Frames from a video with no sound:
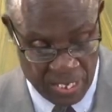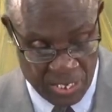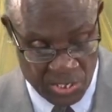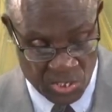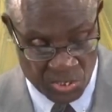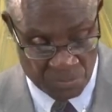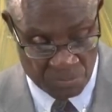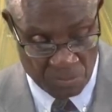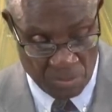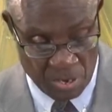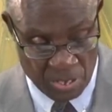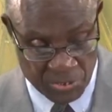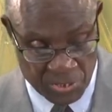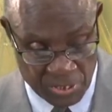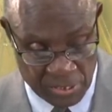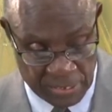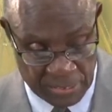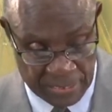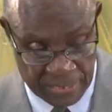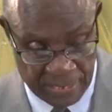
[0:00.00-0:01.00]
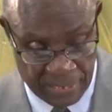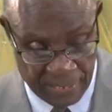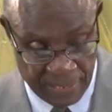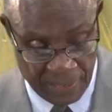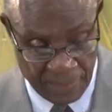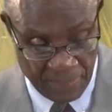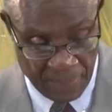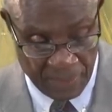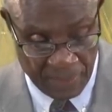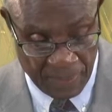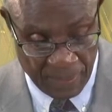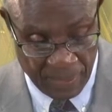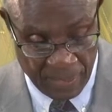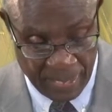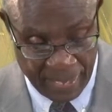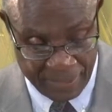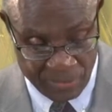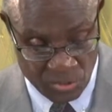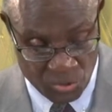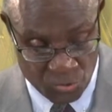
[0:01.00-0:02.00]
each morsel
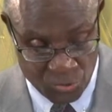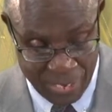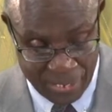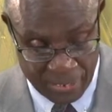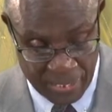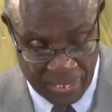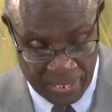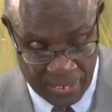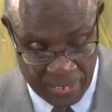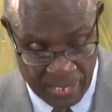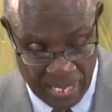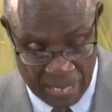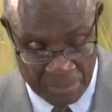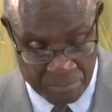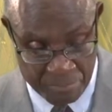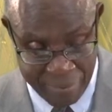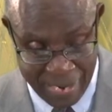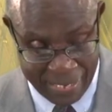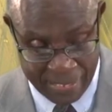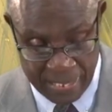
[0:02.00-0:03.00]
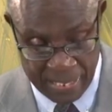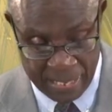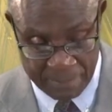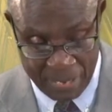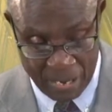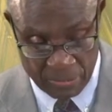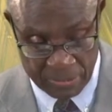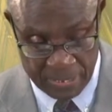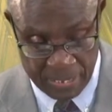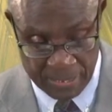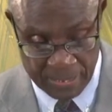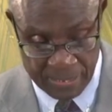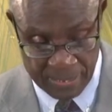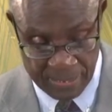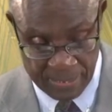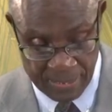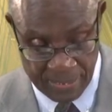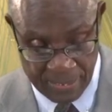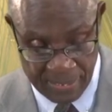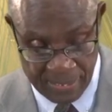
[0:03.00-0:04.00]
and dragging and bragging about it.
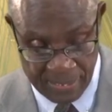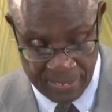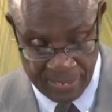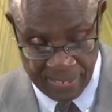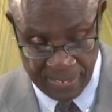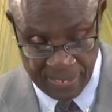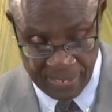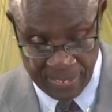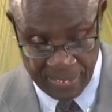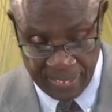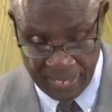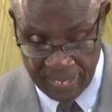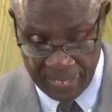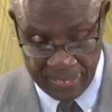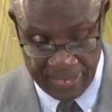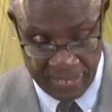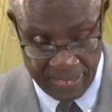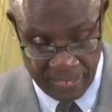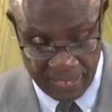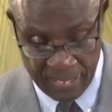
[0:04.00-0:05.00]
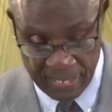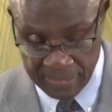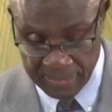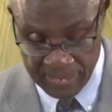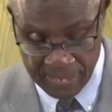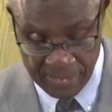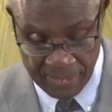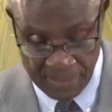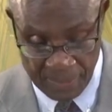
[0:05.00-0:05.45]
I